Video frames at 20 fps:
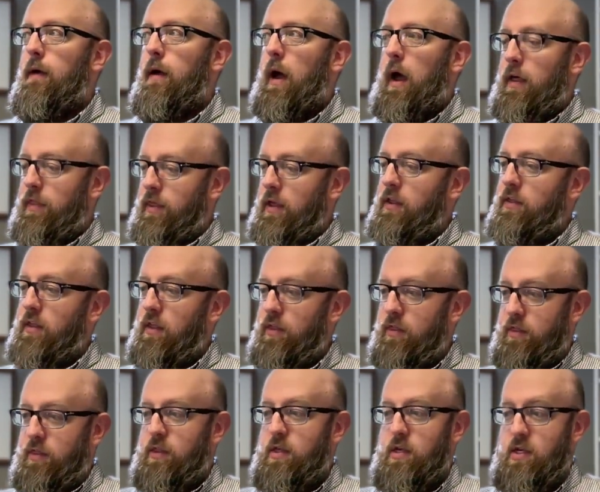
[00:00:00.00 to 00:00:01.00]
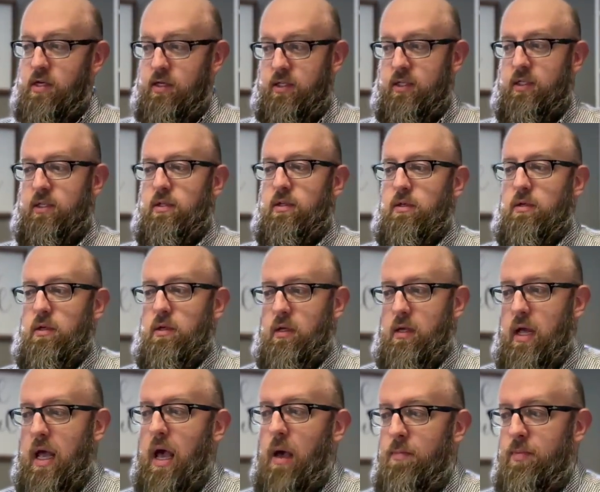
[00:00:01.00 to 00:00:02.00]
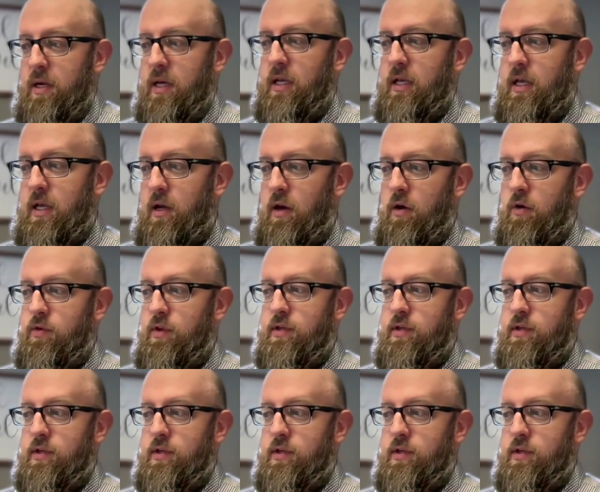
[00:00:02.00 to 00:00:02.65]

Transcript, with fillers: I think that this happening here,